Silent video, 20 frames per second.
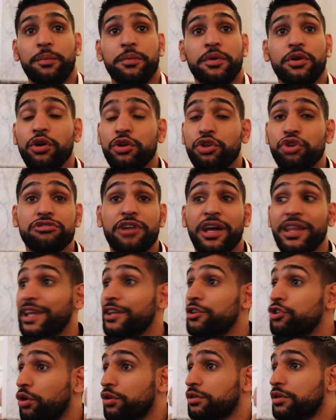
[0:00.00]
I mean, look, you rather
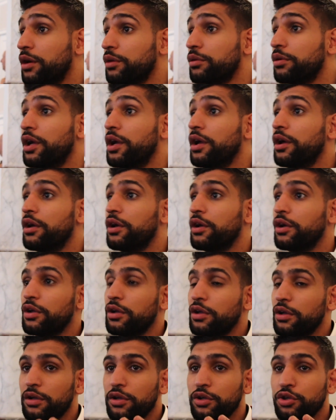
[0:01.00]
get knocked
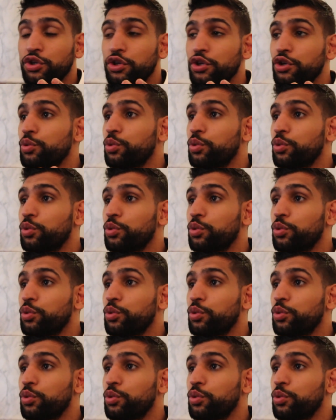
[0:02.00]
out.